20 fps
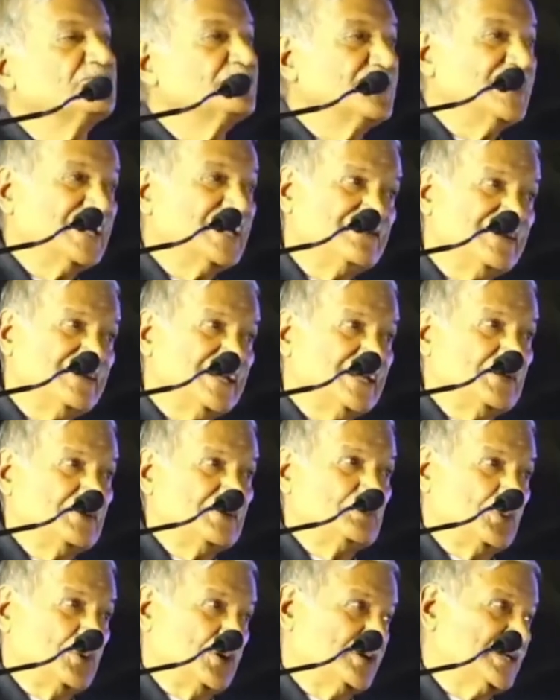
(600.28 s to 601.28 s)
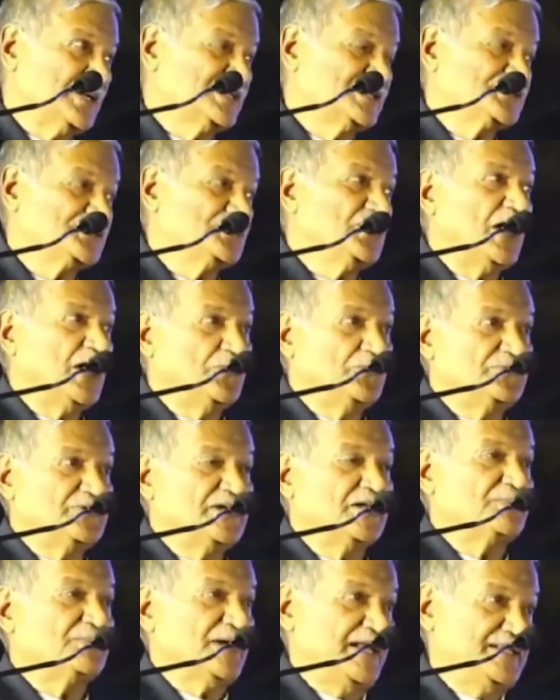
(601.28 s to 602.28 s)
very, very important. So how
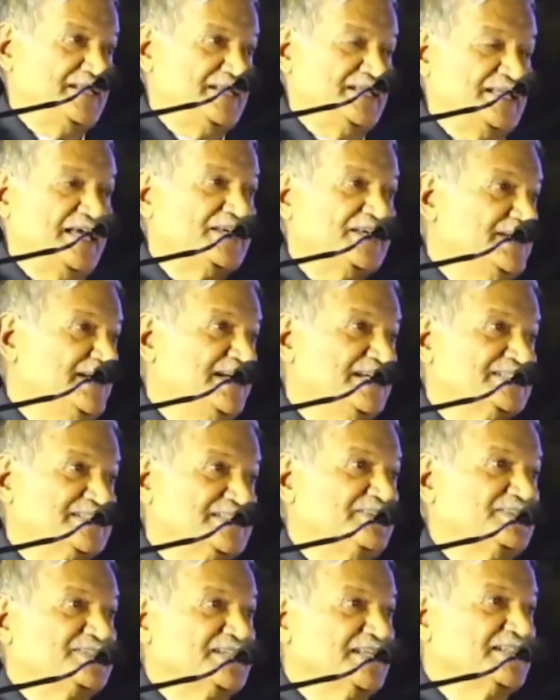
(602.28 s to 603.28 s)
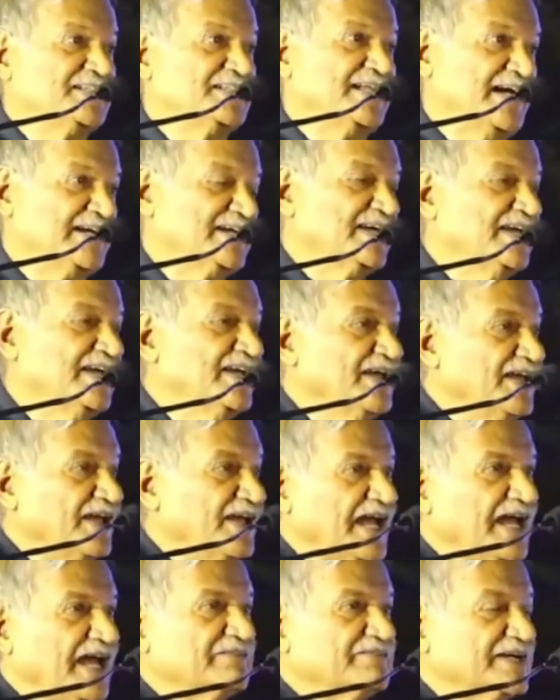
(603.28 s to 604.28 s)
we are managing, like he has a vision that
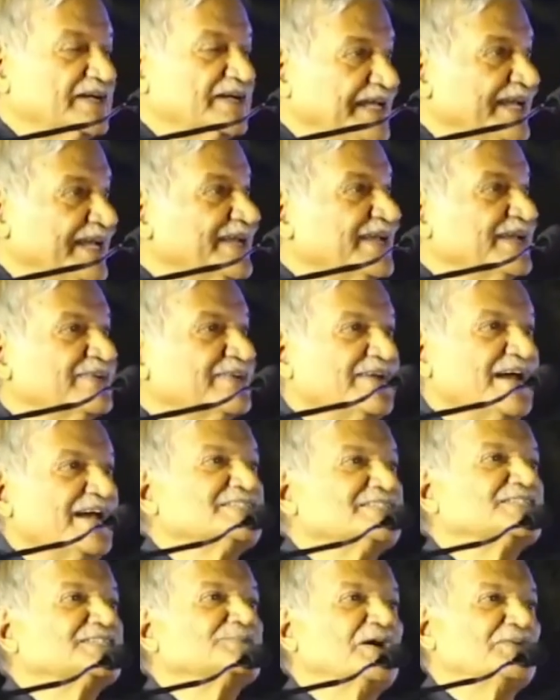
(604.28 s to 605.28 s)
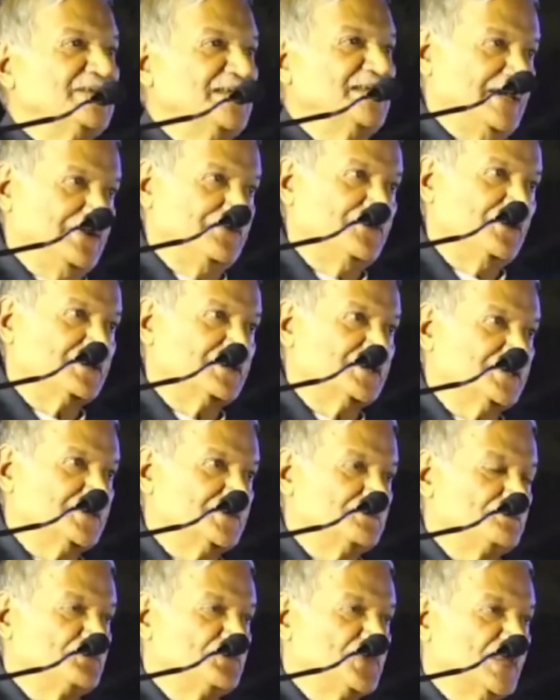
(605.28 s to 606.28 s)
every tank in Rayalaseema will have water.
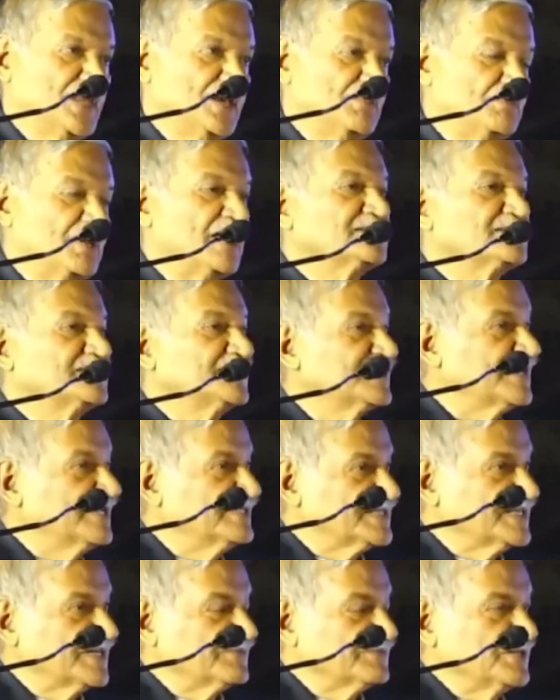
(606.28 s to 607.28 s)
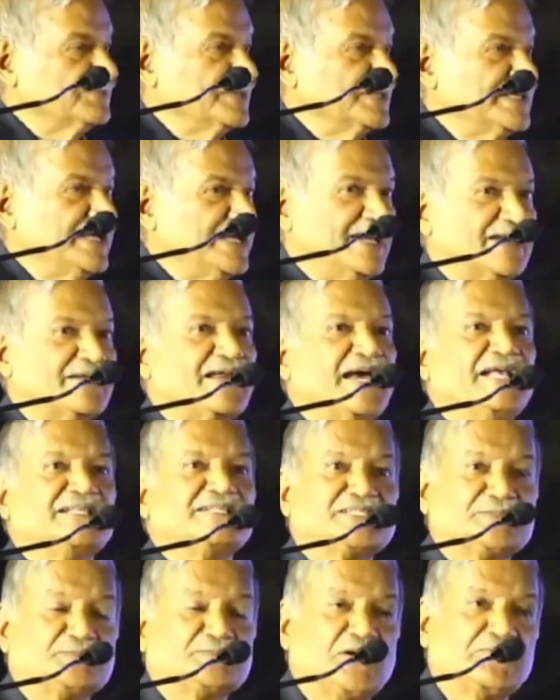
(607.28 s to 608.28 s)
Plastic culture will be there.
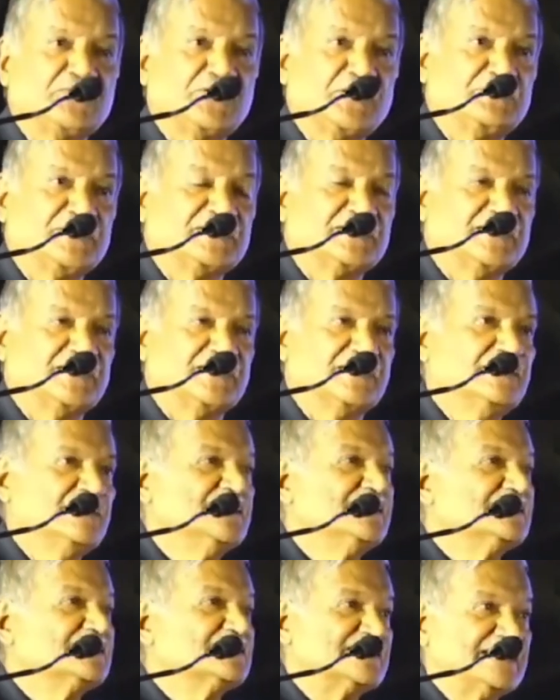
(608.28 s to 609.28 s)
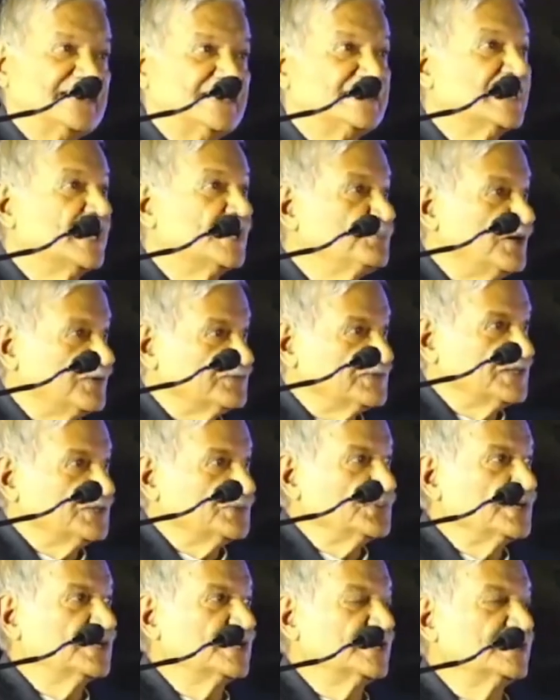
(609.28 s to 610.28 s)
Rayalaseema will be the seed hub of
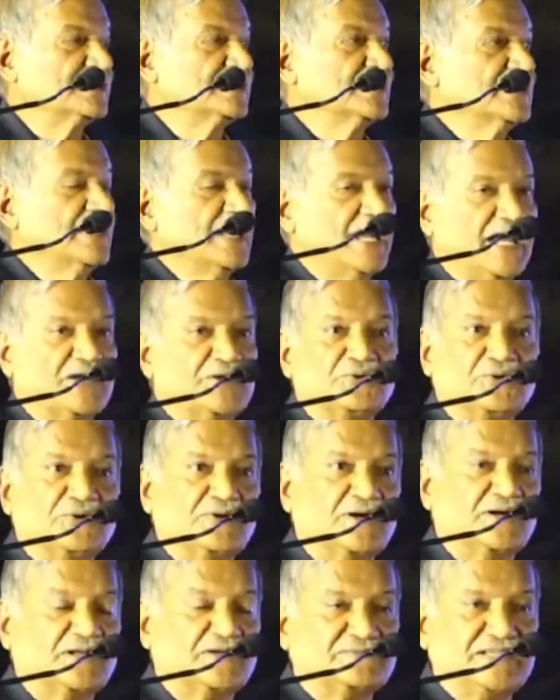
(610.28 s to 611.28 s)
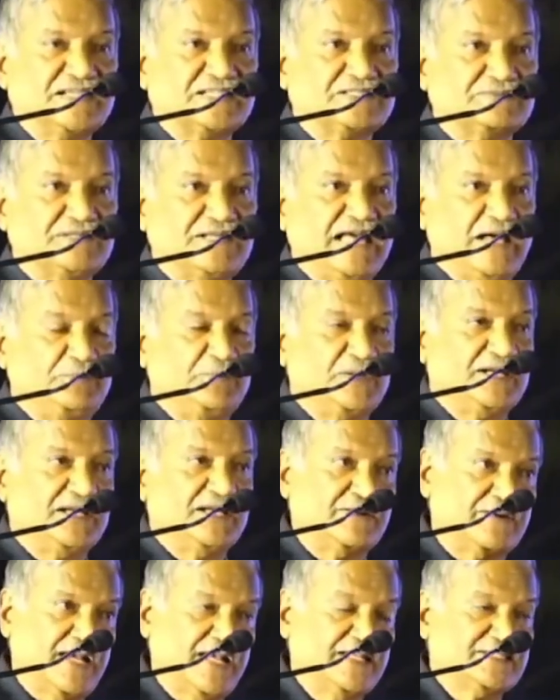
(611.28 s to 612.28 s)
the world, and whole lot of things will happen
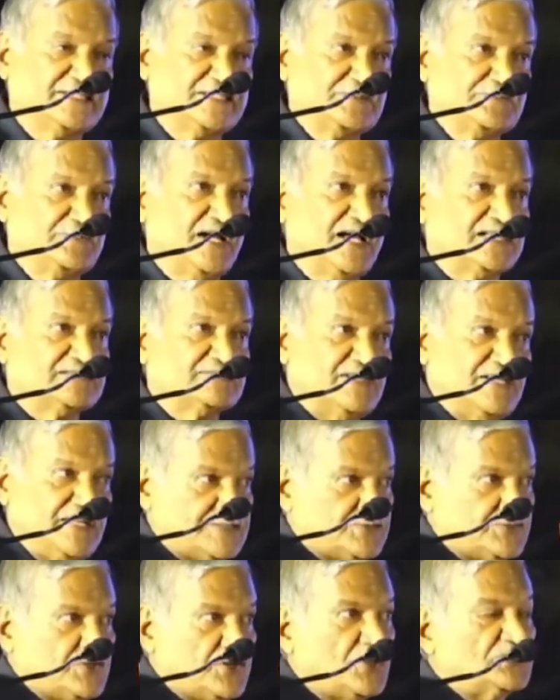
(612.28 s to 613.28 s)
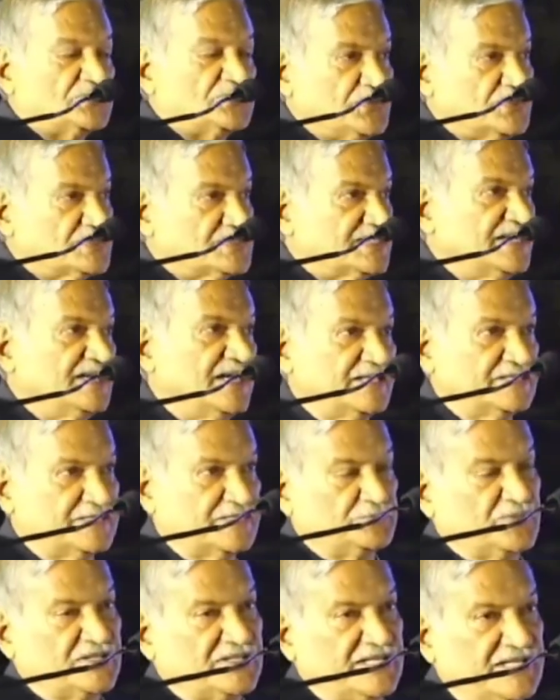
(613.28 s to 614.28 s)
in Rayalaseema as well as north coastal
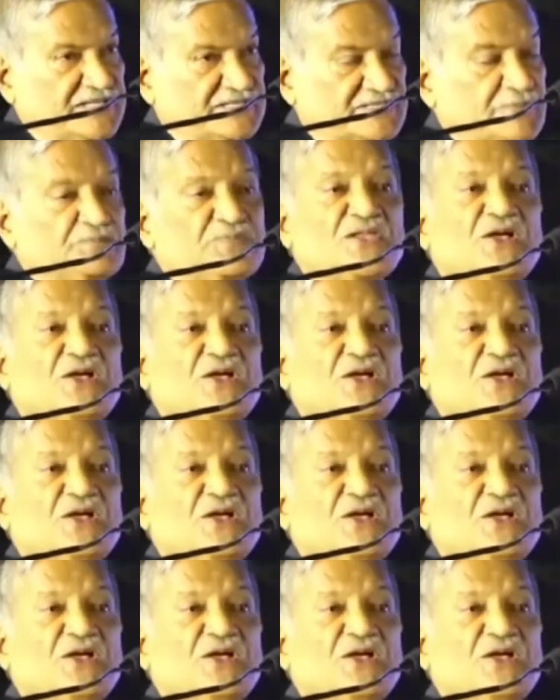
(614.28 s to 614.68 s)
Andhra Pradesh.